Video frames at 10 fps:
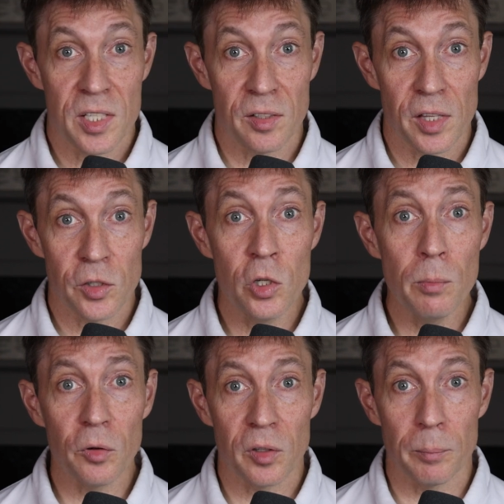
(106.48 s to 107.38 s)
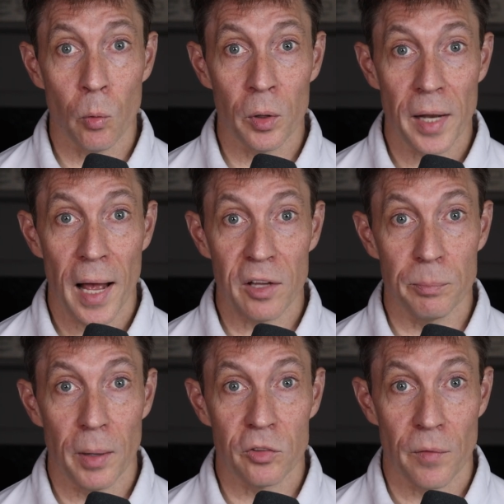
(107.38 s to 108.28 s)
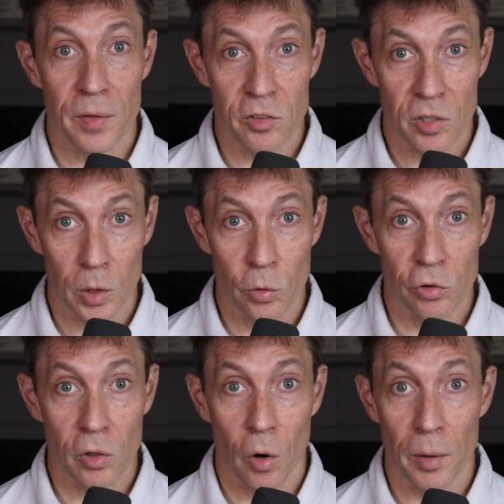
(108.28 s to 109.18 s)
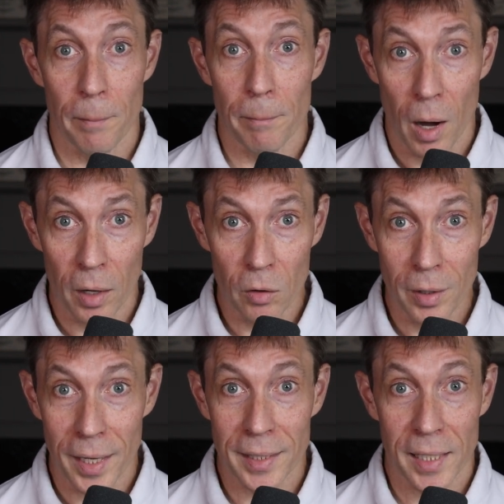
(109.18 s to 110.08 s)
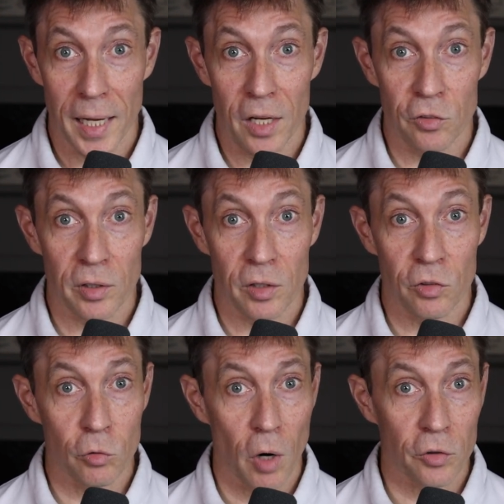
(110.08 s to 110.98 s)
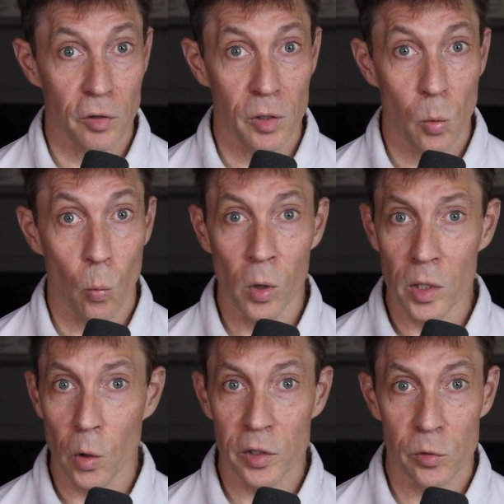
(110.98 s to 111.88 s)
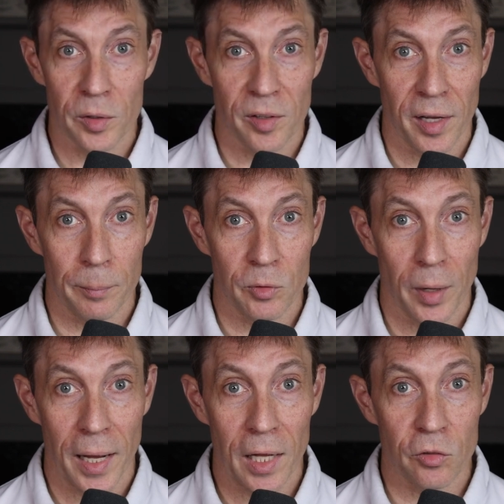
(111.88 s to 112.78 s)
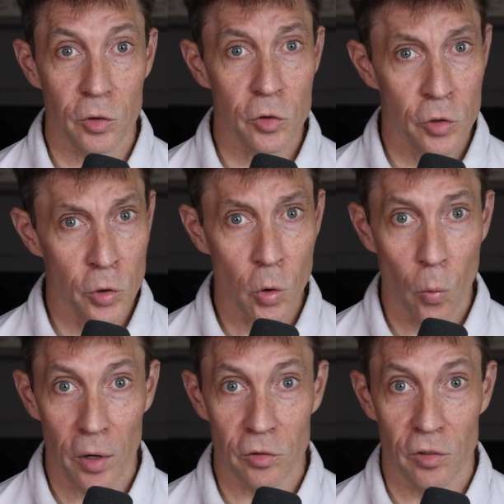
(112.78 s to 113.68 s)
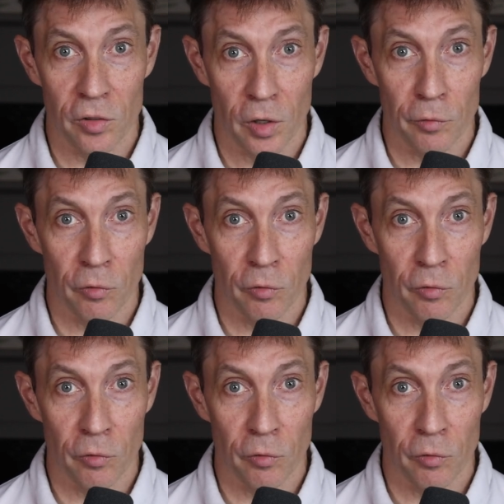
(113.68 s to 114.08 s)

Since the two most important aspects of this solution are the model and the agent instruction, we're going to attempt to answer two questions in our